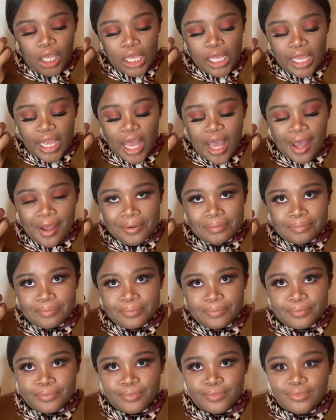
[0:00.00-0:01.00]
yeah,
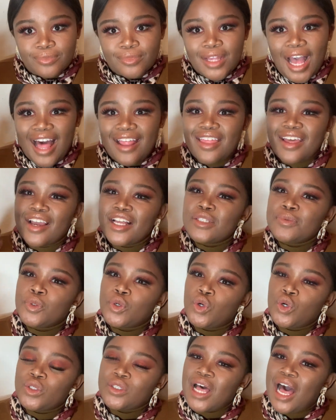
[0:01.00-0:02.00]
I think it's
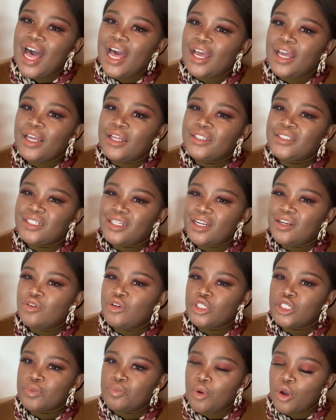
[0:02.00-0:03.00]
because I didn't
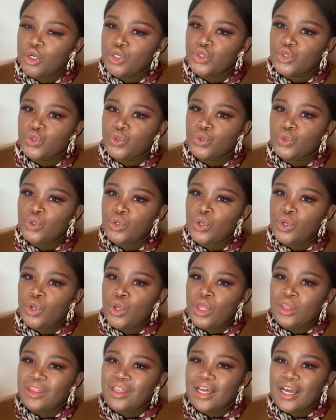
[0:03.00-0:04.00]
respond to
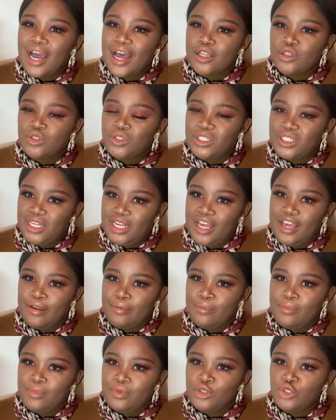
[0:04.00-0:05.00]
the guy's
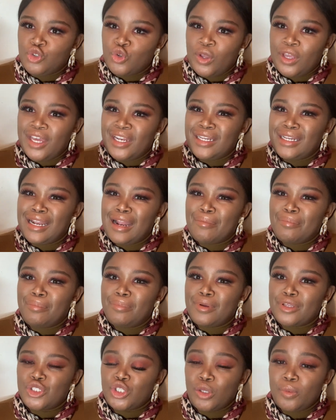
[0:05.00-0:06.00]
DM, so he ended up
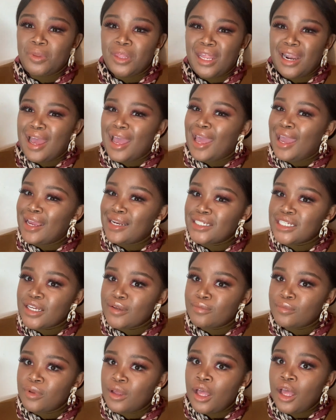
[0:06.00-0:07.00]
assuming that I hate
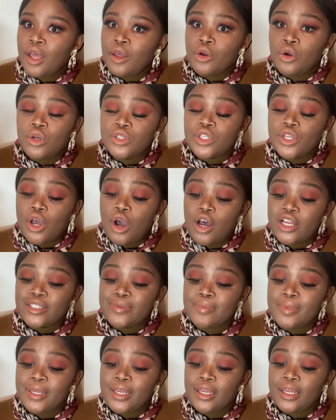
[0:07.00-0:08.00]
him because he
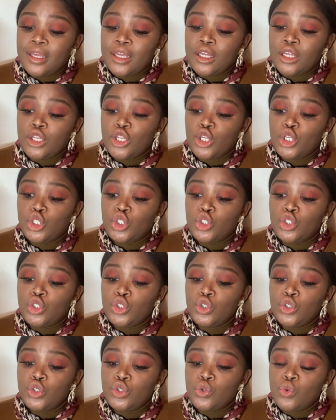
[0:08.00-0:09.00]
asked me,
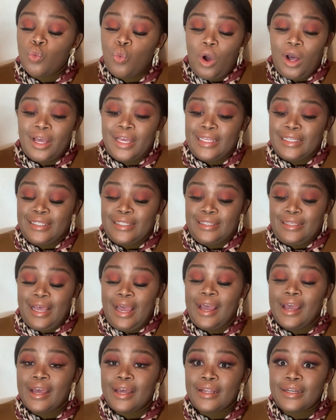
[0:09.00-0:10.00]
well, he
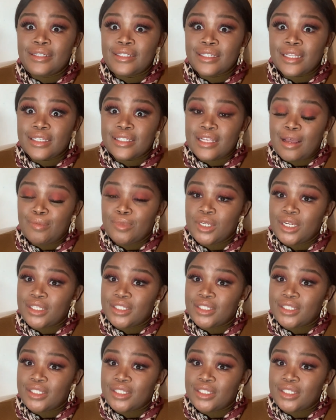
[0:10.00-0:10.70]
said the assumption